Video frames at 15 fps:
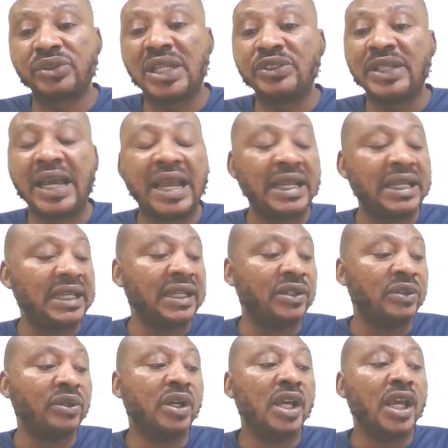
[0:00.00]
That's why
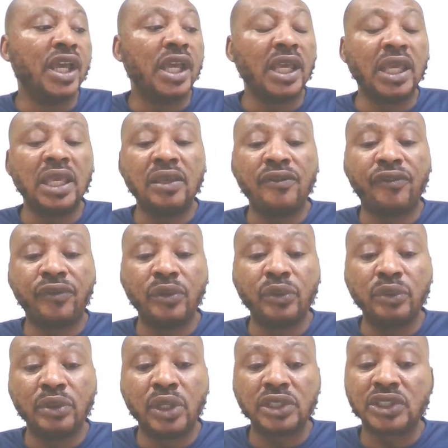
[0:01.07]
if
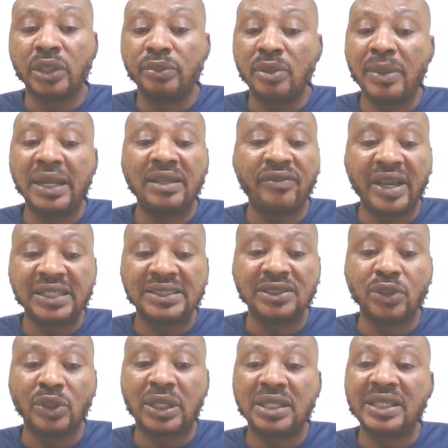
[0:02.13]
you lost your mobile devices,